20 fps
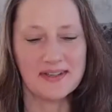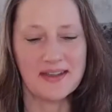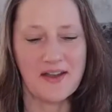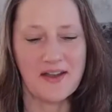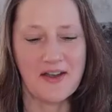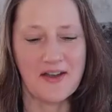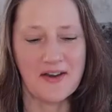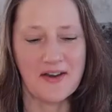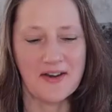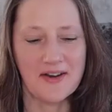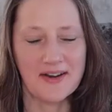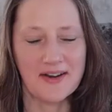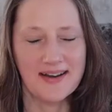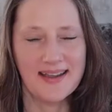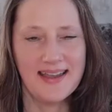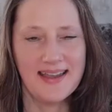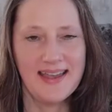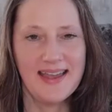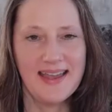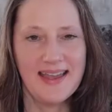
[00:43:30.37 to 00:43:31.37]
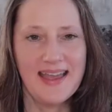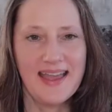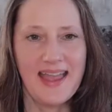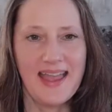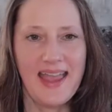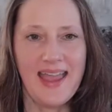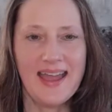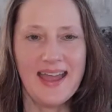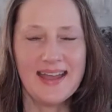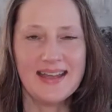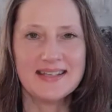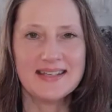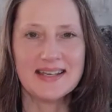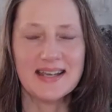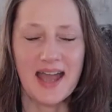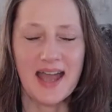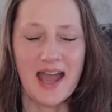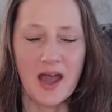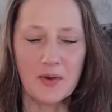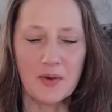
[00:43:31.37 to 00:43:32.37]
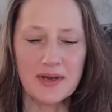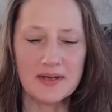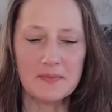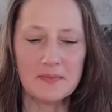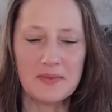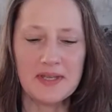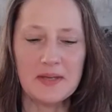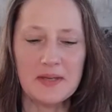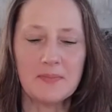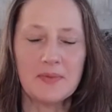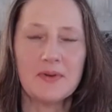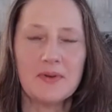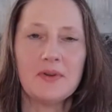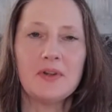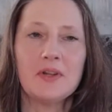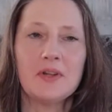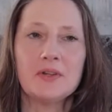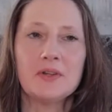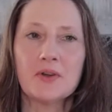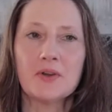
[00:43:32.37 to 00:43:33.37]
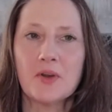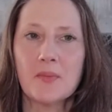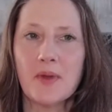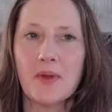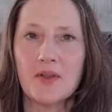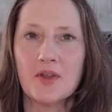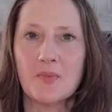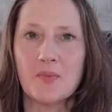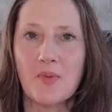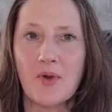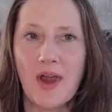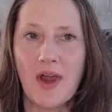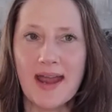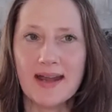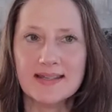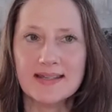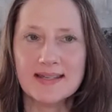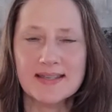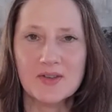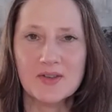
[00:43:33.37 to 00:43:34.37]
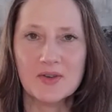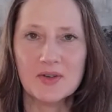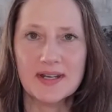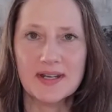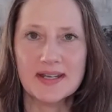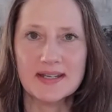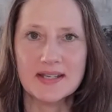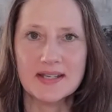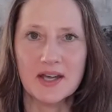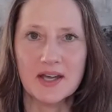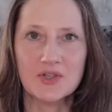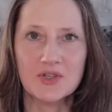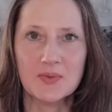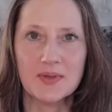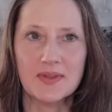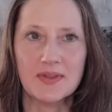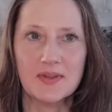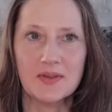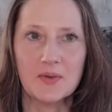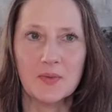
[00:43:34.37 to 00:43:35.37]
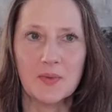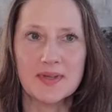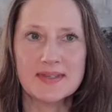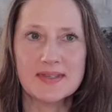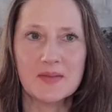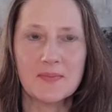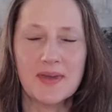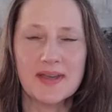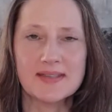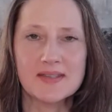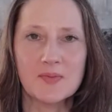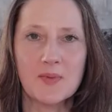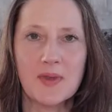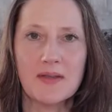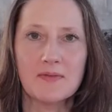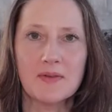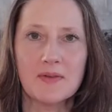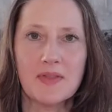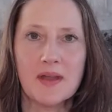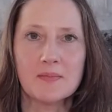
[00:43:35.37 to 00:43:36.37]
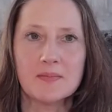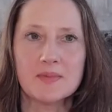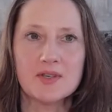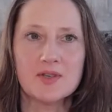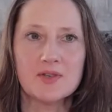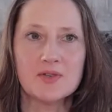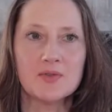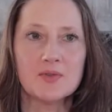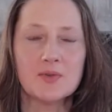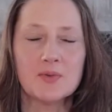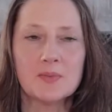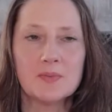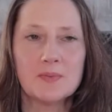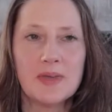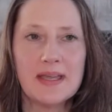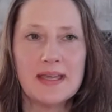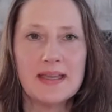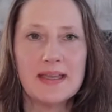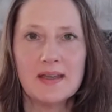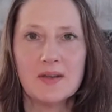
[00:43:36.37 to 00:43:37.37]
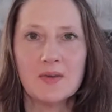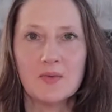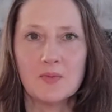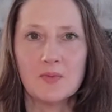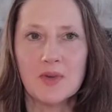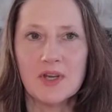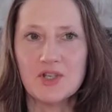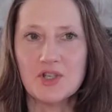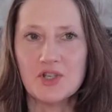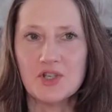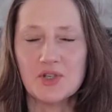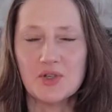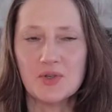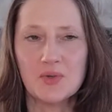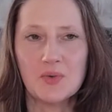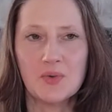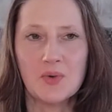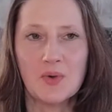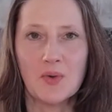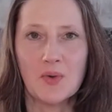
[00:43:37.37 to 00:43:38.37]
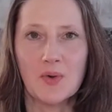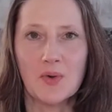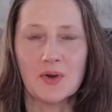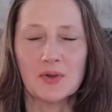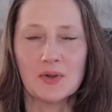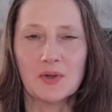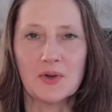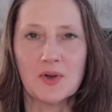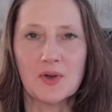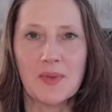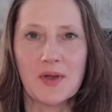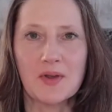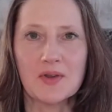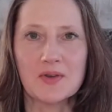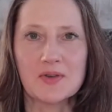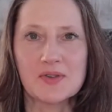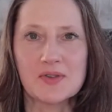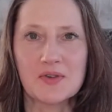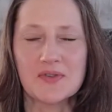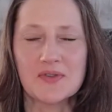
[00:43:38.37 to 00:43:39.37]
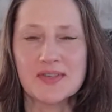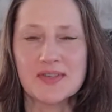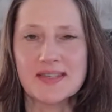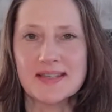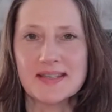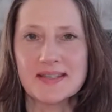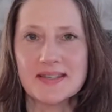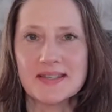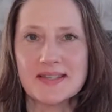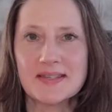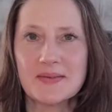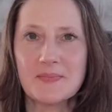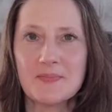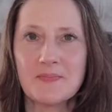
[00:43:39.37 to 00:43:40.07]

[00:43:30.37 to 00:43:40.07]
are. And how can people learn about your practice or get in touch with you? What's the best way for them to reach you or learn about your services?